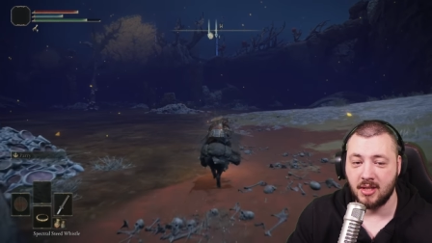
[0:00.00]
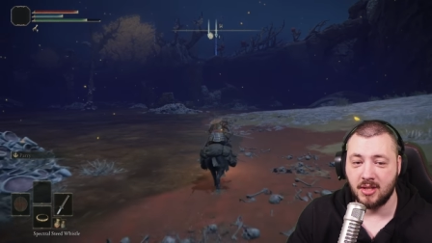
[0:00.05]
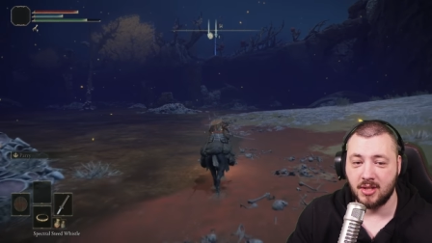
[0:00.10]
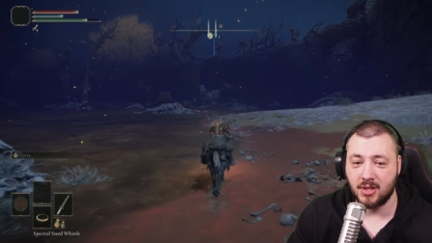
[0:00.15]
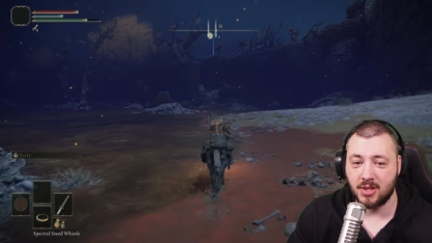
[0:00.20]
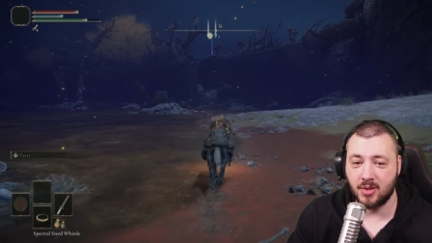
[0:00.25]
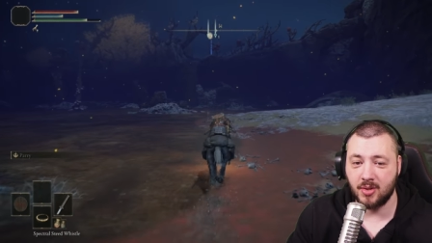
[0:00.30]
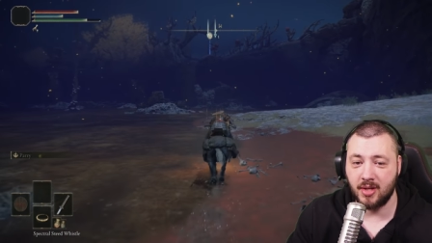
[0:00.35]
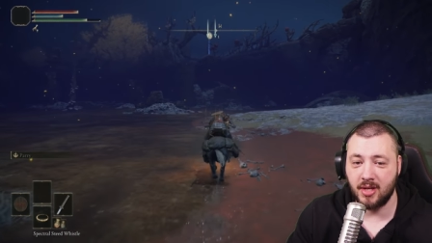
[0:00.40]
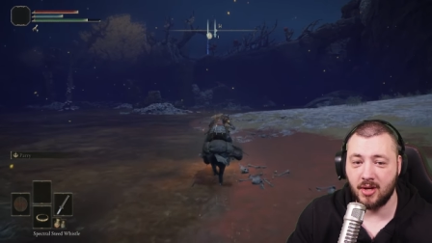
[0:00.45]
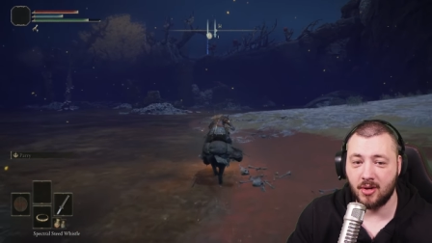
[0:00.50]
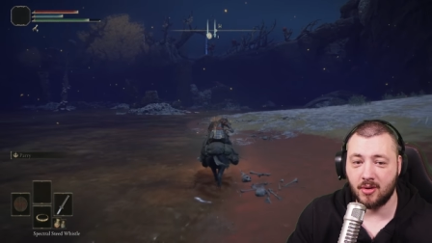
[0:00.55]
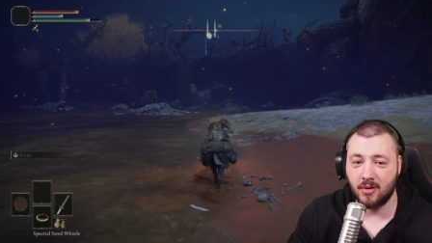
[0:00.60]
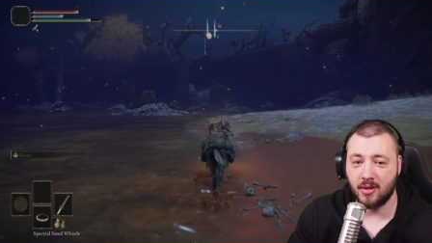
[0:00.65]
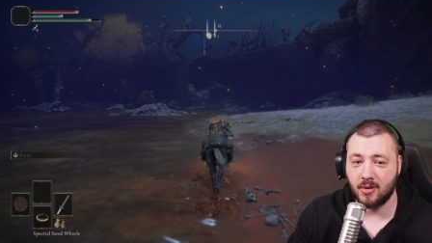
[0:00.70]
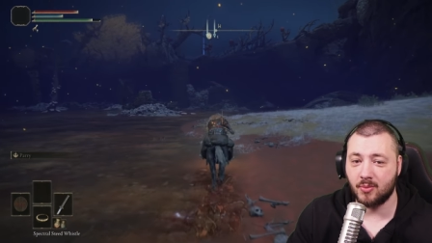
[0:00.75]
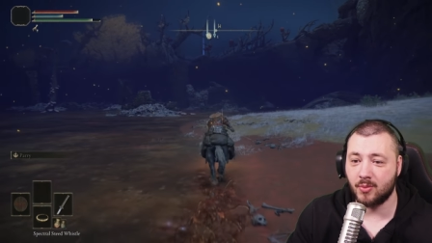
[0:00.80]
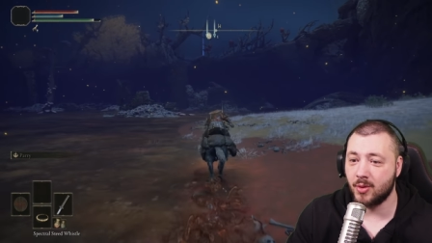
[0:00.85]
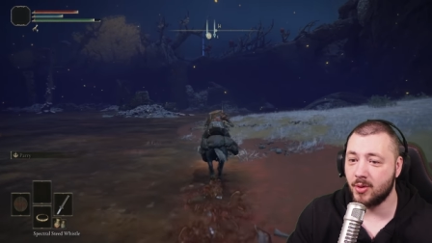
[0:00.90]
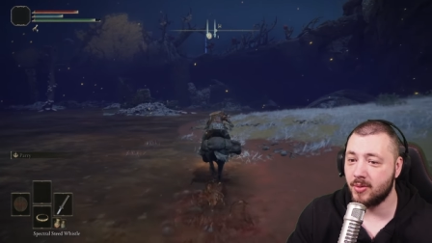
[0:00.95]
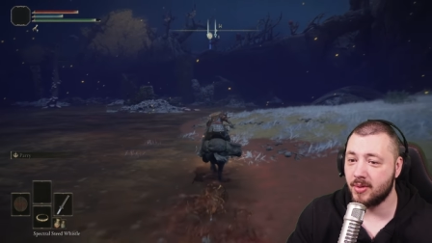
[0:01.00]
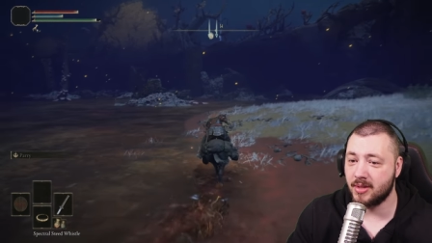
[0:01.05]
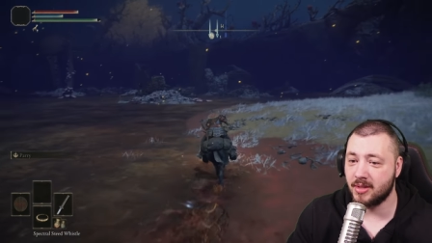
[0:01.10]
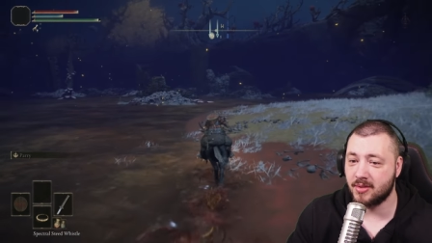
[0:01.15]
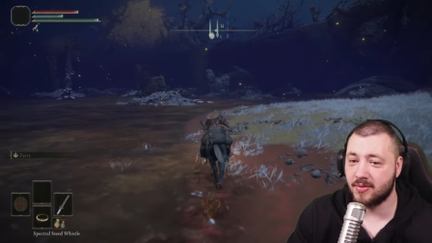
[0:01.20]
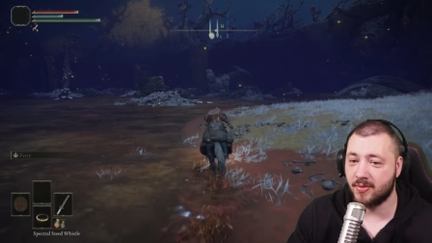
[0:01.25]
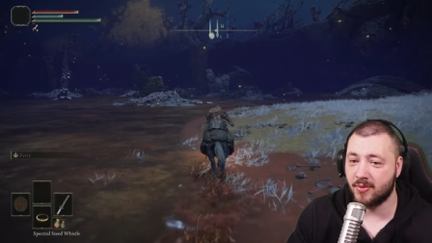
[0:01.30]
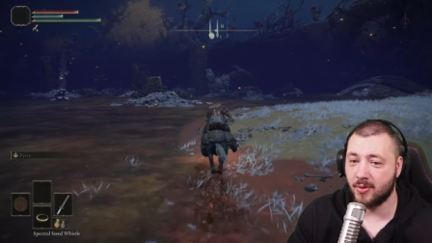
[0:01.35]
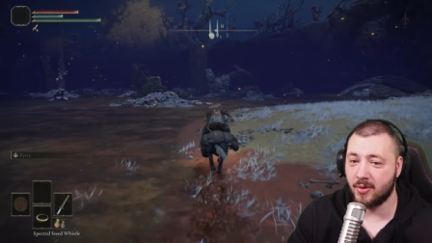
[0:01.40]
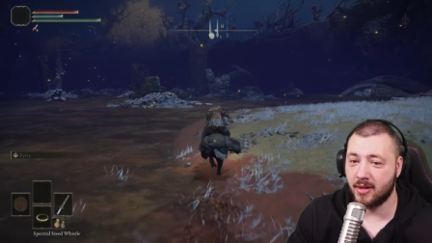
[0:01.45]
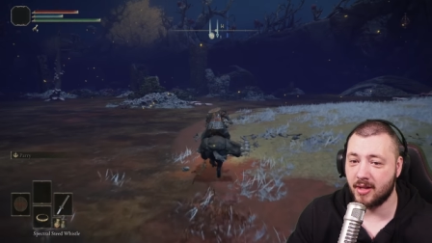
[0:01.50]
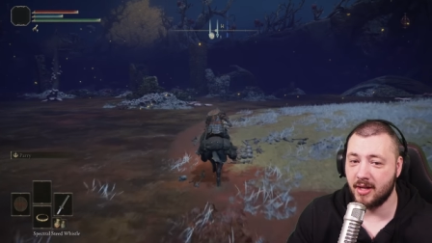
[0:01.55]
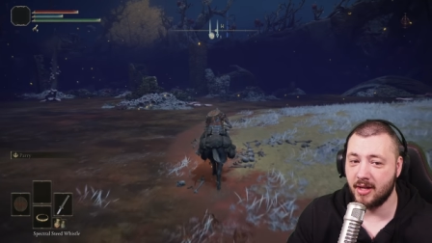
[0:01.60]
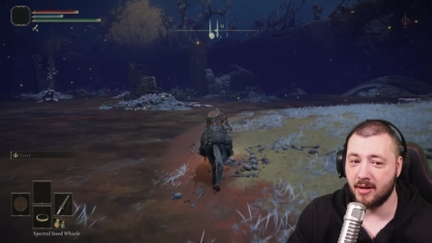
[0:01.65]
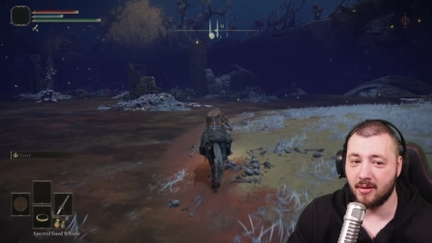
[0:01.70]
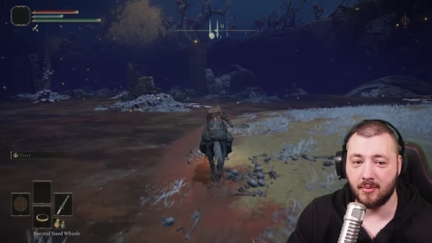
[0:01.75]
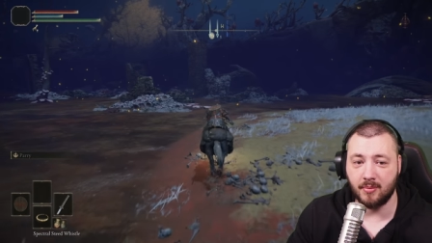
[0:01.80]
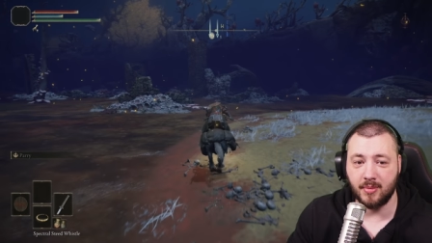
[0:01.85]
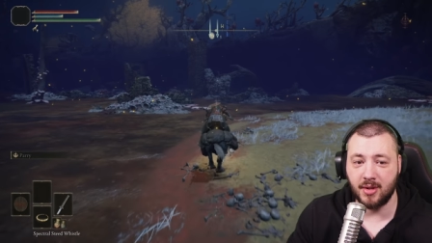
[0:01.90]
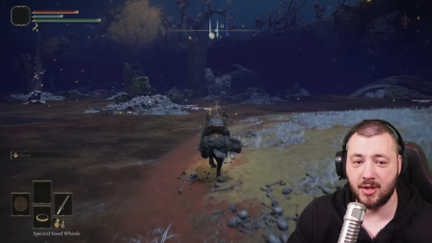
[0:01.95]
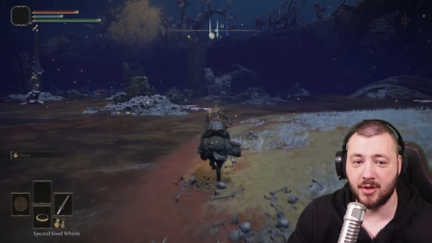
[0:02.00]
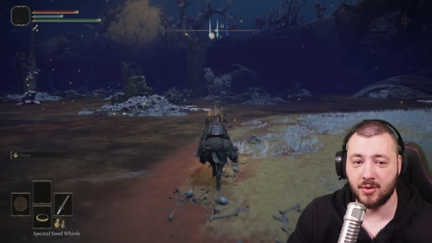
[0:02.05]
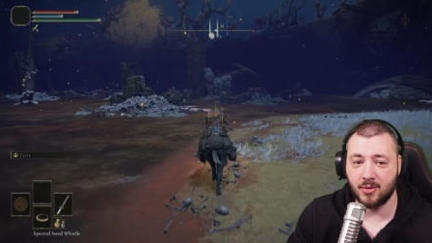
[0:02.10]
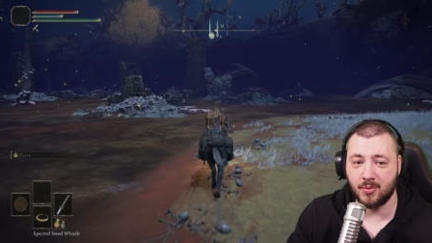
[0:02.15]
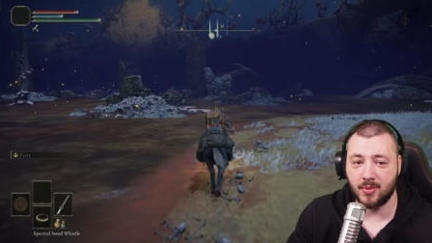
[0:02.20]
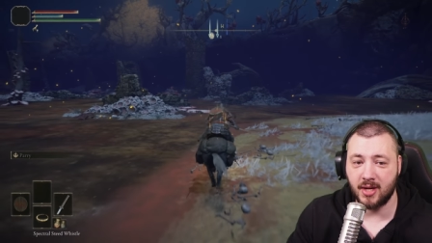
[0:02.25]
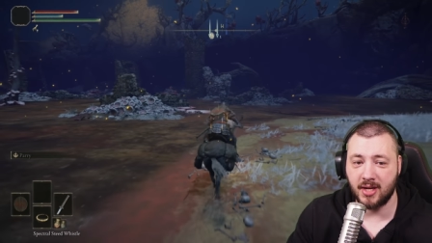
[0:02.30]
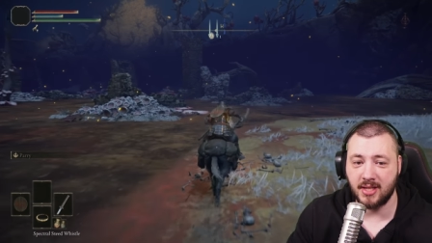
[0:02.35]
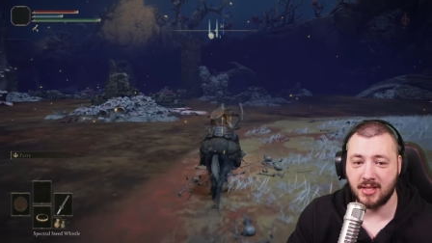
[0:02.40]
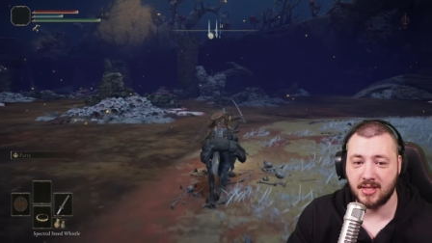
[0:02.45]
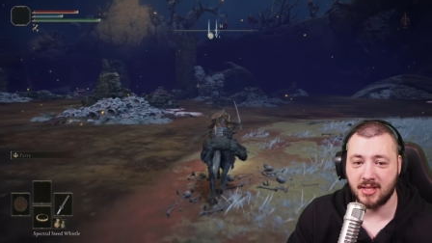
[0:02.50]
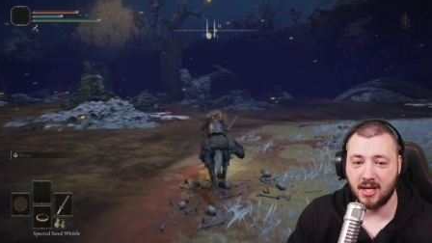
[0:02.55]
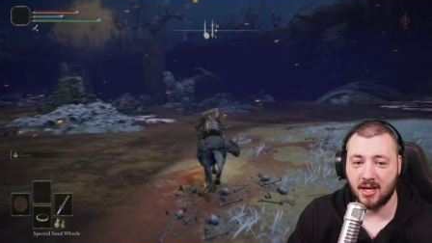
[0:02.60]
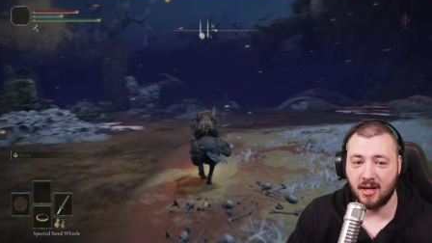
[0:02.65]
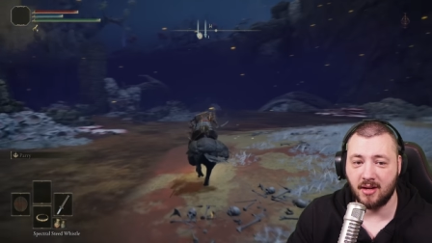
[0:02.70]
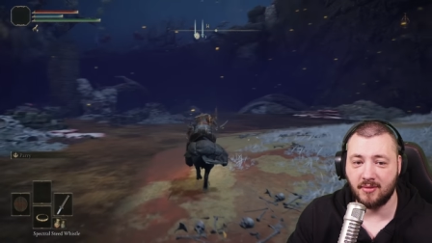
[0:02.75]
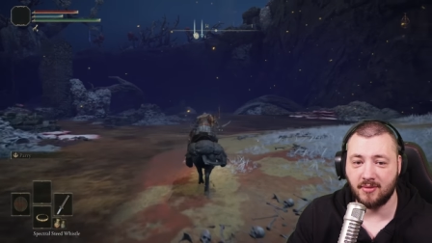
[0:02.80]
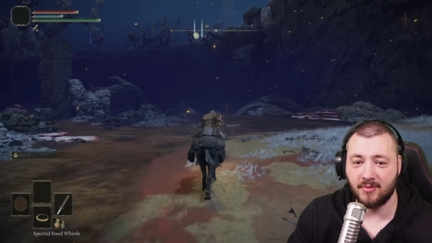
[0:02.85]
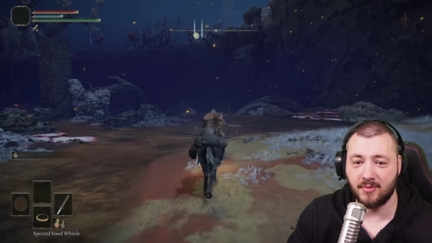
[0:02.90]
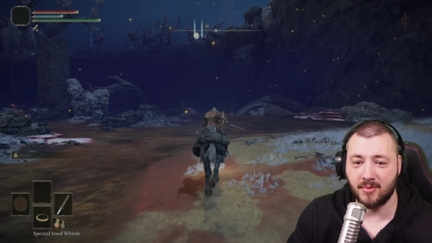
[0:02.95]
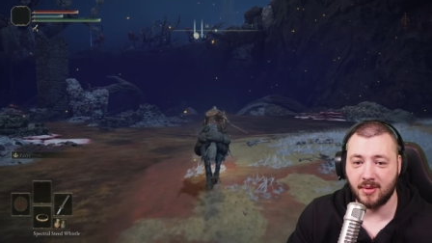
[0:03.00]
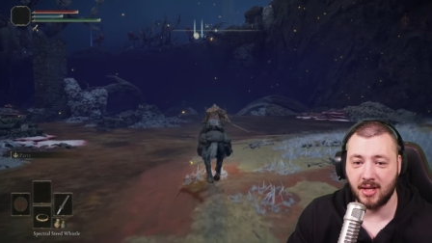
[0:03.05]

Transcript: So here are the ruins for the meteorite stuff